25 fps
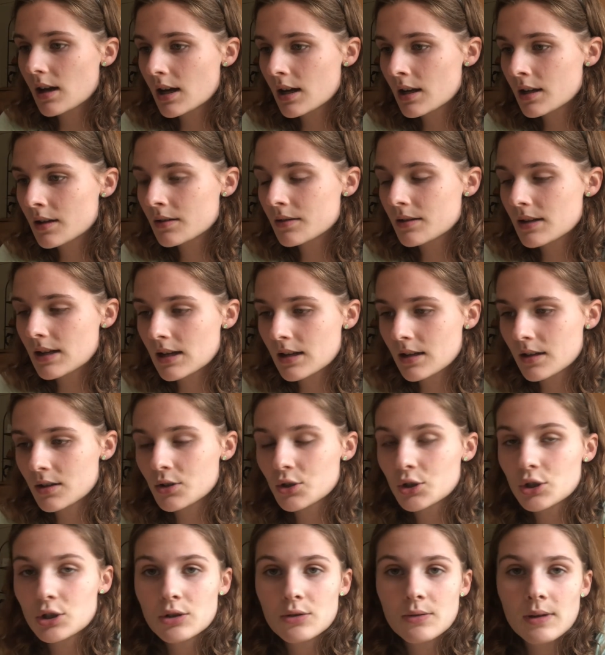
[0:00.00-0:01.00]
uh, it
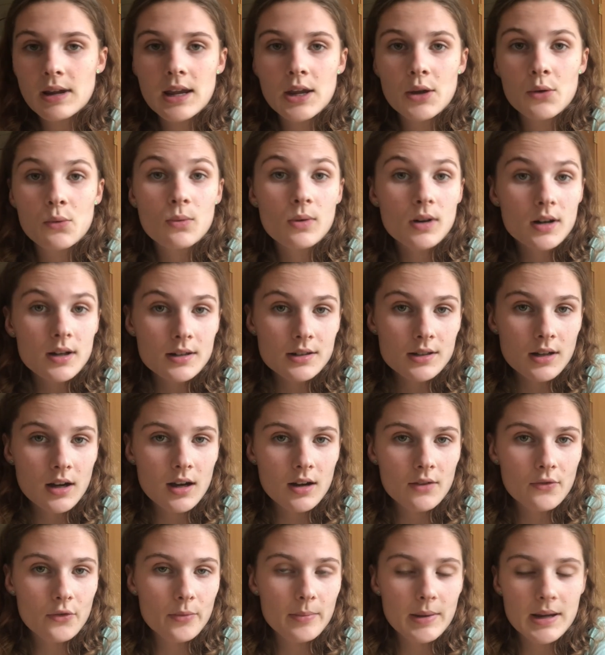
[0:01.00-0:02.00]
into a Word
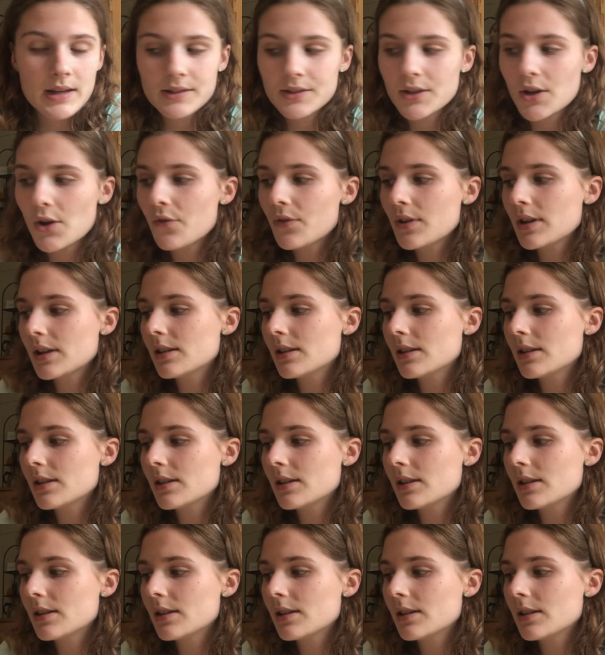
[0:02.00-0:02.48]
doc for myself.